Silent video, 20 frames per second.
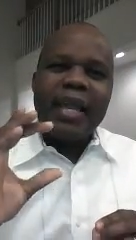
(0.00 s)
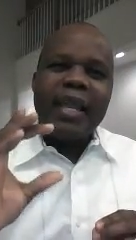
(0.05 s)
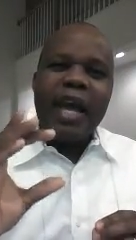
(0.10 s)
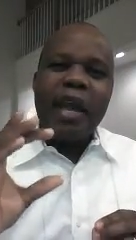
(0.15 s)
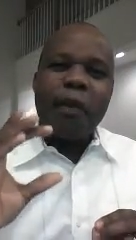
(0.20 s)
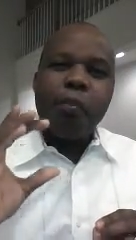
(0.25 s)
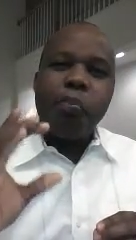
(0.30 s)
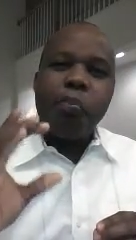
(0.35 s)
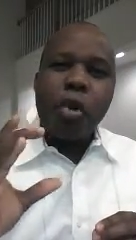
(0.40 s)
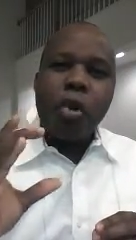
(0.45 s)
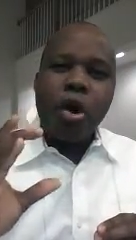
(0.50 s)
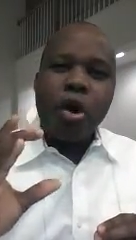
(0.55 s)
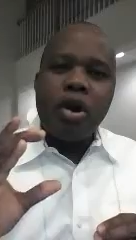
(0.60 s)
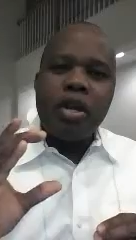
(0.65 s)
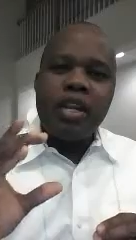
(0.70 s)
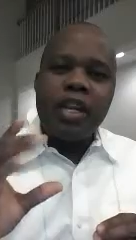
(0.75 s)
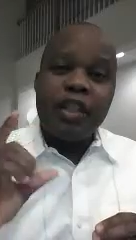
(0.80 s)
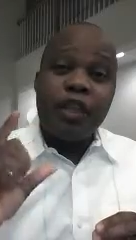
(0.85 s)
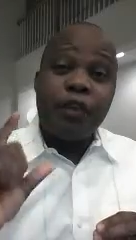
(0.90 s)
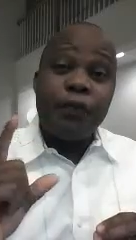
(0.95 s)
that
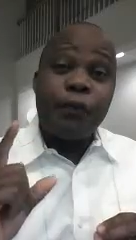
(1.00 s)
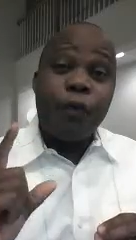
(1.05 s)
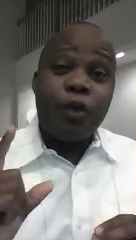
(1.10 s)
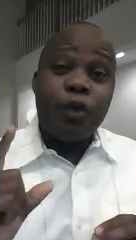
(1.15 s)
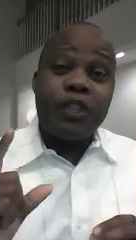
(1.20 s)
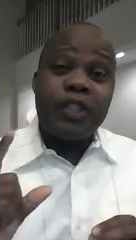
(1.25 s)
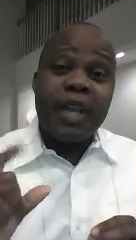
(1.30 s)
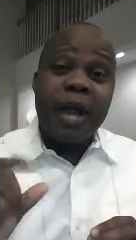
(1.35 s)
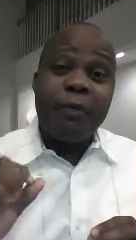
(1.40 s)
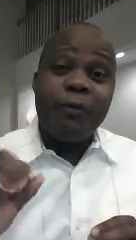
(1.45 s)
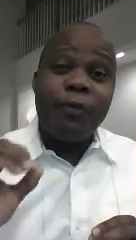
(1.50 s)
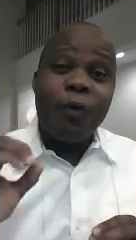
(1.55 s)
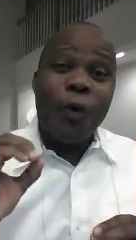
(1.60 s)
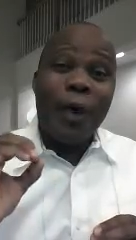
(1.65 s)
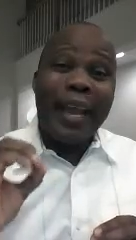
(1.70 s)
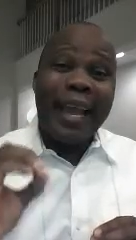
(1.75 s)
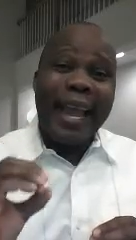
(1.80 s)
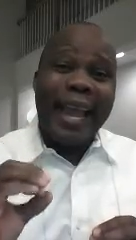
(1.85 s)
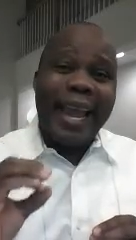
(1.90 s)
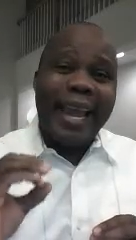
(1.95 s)
burned the first time
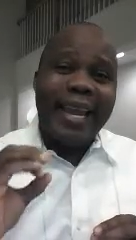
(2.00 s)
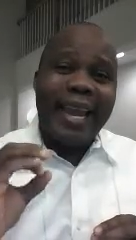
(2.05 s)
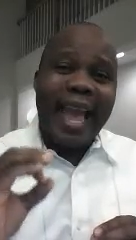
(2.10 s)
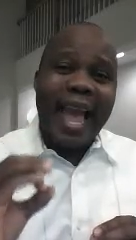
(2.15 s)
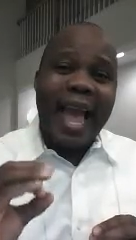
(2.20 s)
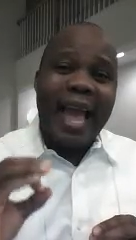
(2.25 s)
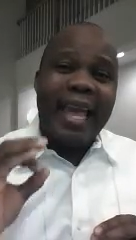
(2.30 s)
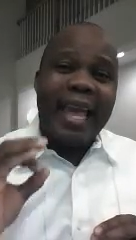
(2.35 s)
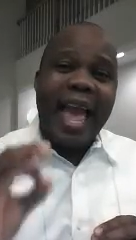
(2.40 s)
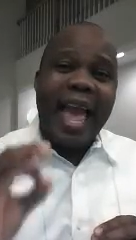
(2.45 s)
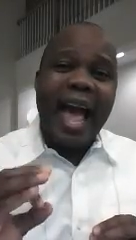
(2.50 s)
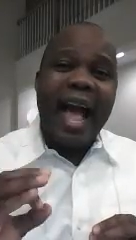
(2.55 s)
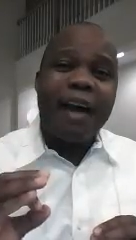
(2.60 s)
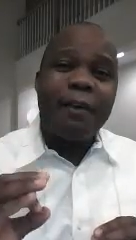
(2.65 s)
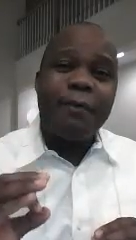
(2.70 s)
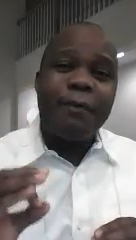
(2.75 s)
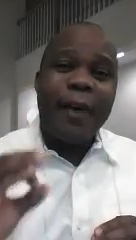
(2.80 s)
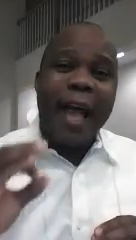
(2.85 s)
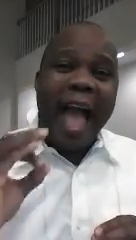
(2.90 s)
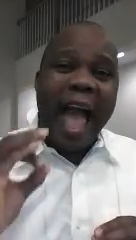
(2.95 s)
for
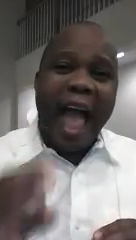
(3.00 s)
8.5